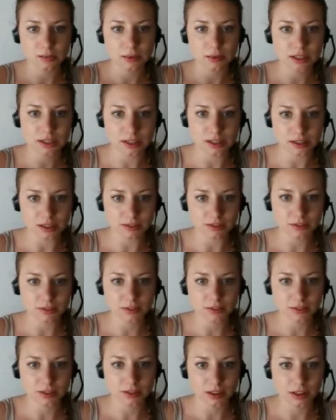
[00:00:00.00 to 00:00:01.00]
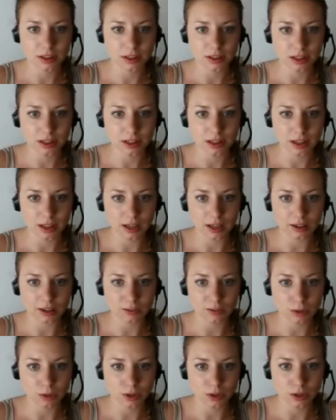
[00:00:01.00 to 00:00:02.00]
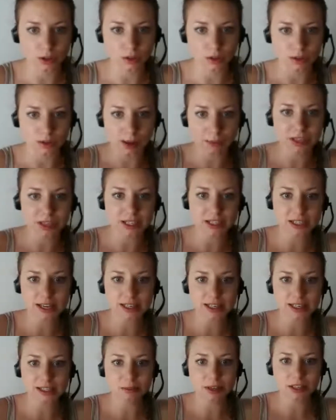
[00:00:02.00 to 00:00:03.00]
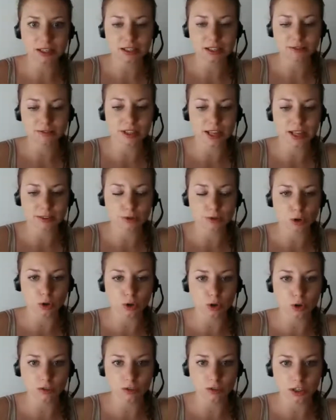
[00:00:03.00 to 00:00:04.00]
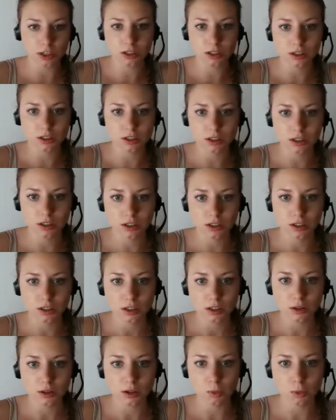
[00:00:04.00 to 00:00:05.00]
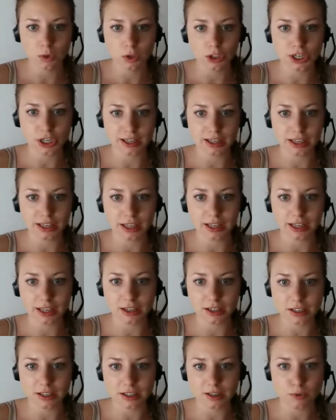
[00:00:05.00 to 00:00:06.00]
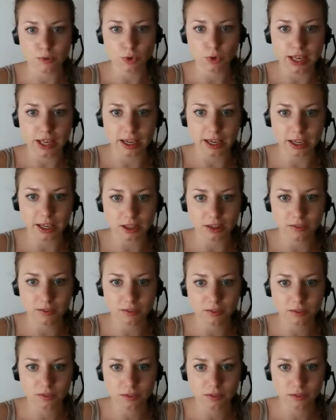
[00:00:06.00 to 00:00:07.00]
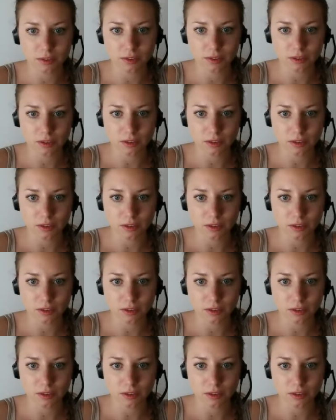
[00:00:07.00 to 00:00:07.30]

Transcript: it seemed as if life were, I'm going to say it seemed as if life were over. And we'll check that later and see if we like it.